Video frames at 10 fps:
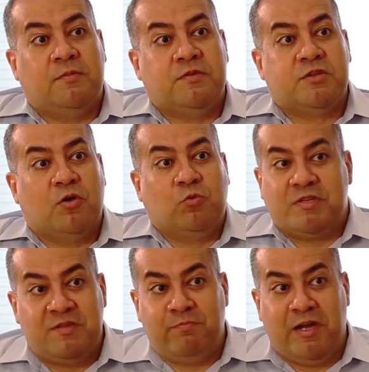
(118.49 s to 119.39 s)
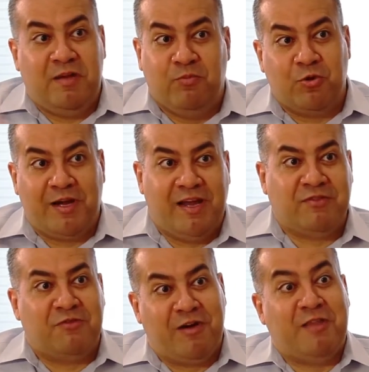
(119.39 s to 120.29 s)
So it wasn't money pouring left
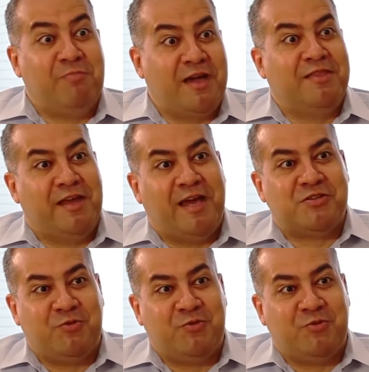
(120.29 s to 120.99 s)
and right back then. Actually,